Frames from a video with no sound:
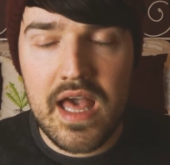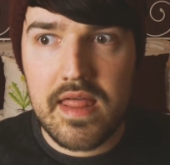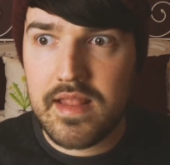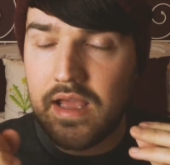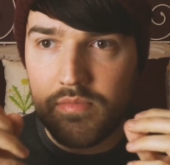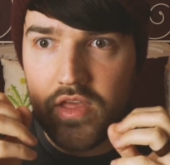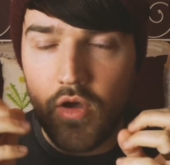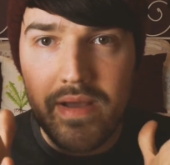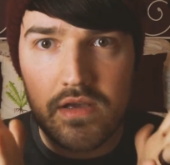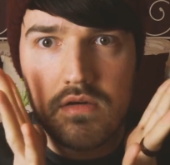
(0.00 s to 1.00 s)
And then I think,
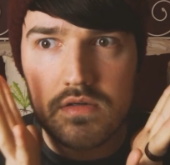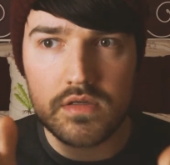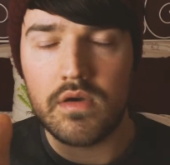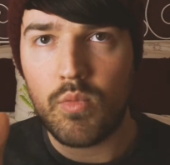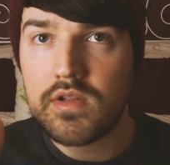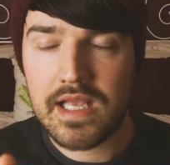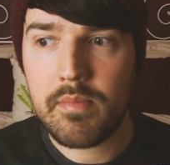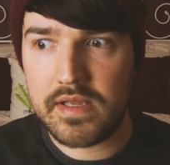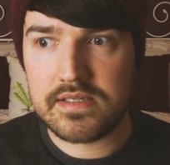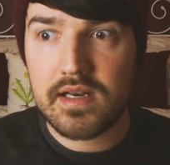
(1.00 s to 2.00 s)
oh my God, what's
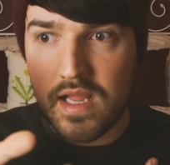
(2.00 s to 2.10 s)
happened?